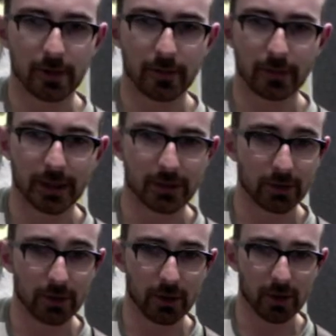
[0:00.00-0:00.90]
It's really
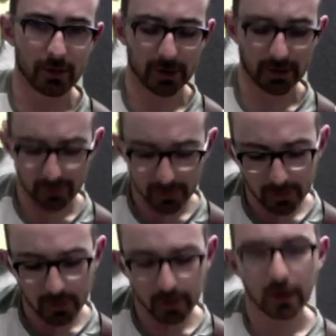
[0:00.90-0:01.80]
quite pretty,
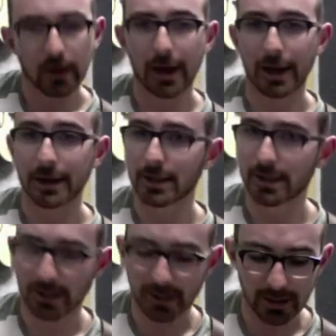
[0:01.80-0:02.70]
and just
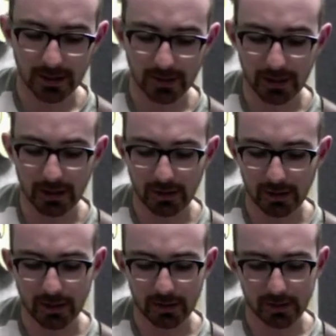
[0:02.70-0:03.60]
doesn't need to be anything
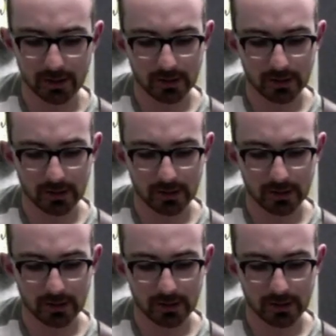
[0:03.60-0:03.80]
else.